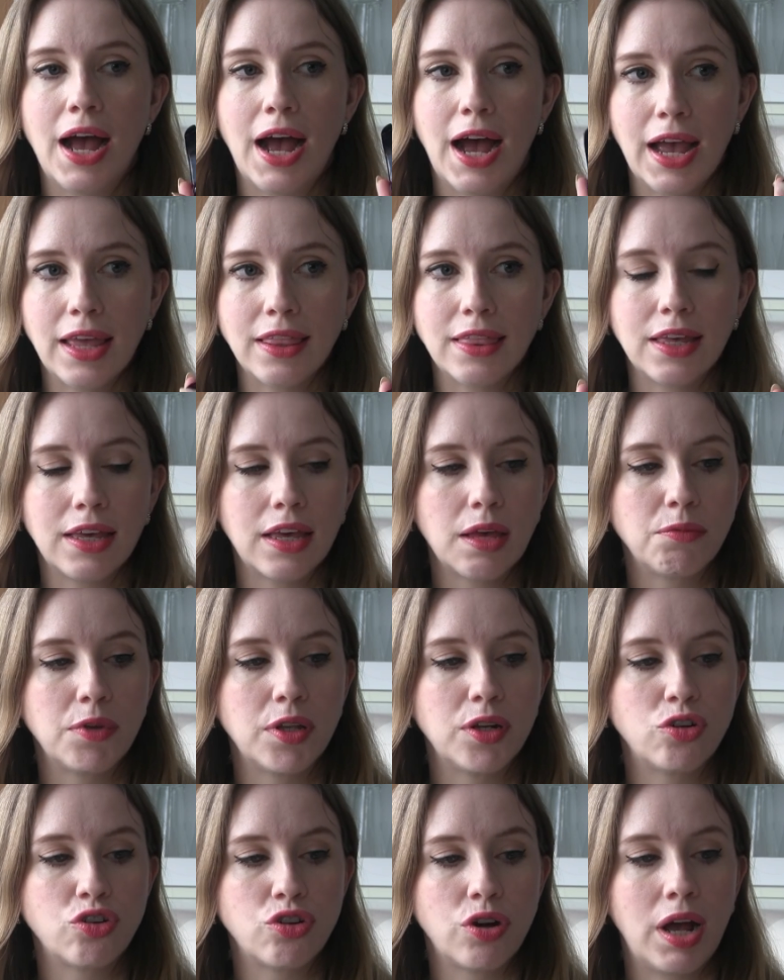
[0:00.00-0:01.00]
I think I'm
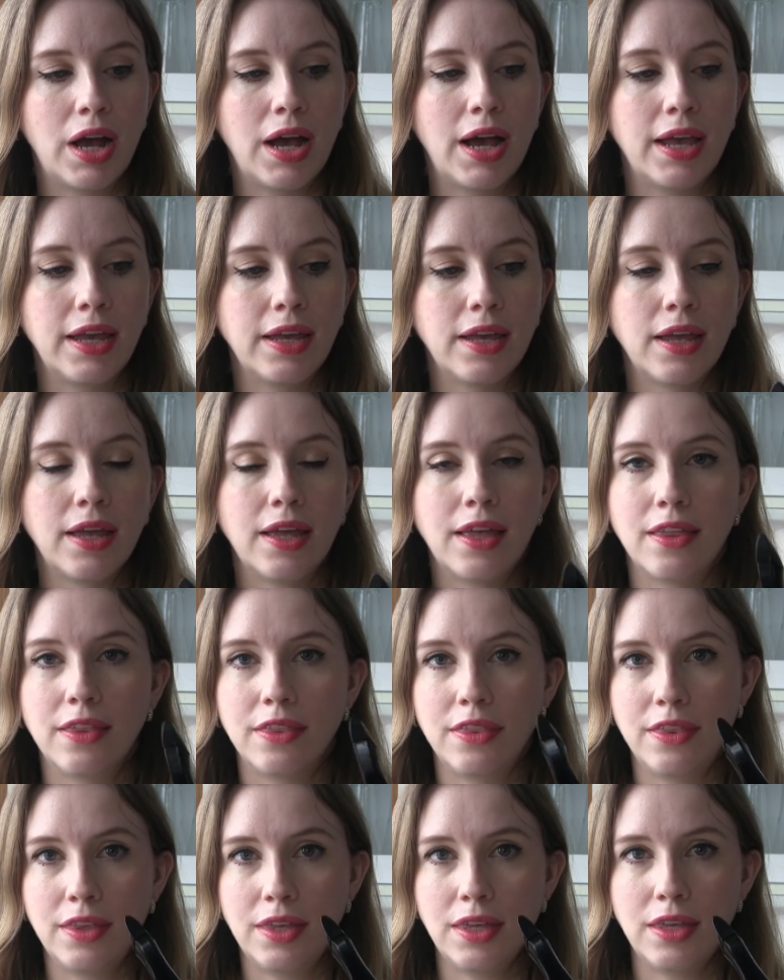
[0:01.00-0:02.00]
gonna try
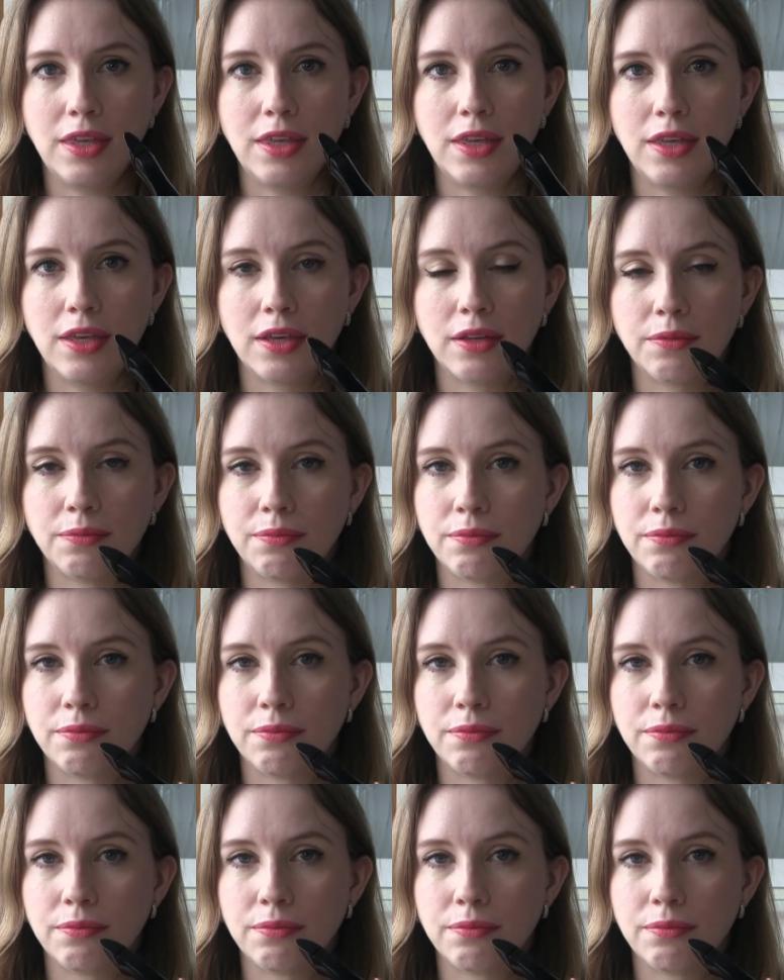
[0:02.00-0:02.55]
the